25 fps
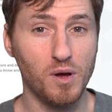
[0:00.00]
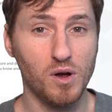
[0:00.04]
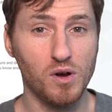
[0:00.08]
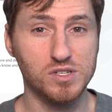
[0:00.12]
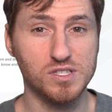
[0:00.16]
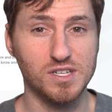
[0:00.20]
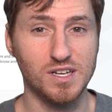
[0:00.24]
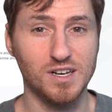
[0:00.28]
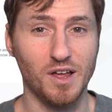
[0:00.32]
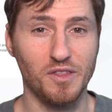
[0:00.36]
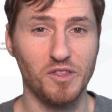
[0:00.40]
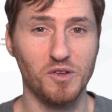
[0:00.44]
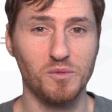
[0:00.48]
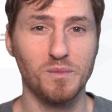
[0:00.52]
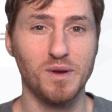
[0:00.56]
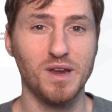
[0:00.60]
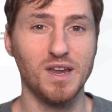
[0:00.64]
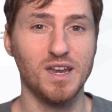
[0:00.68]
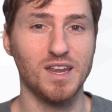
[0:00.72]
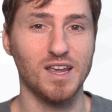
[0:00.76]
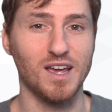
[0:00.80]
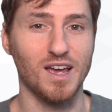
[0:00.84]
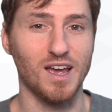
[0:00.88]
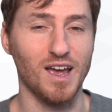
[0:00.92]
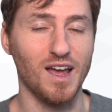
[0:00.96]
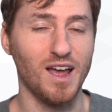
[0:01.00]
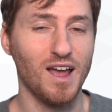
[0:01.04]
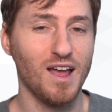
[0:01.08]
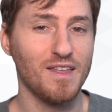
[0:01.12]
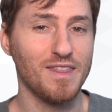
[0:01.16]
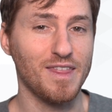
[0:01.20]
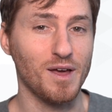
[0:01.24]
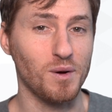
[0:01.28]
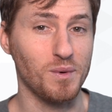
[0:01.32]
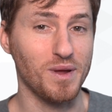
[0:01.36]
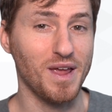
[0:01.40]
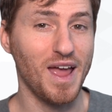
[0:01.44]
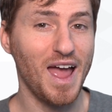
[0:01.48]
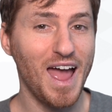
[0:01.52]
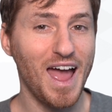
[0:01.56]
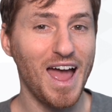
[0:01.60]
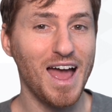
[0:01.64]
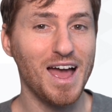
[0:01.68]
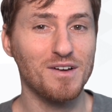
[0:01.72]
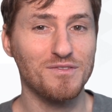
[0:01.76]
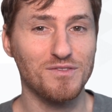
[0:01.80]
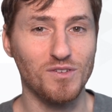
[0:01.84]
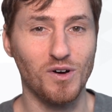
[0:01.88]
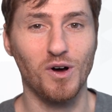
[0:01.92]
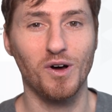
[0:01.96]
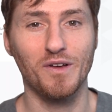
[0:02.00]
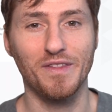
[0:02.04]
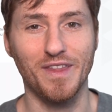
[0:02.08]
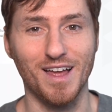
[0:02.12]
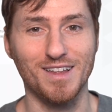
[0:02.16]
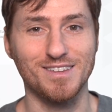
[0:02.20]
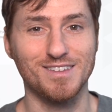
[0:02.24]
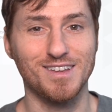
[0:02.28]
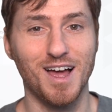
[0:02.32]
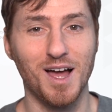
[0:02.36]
posts and other media that we have on that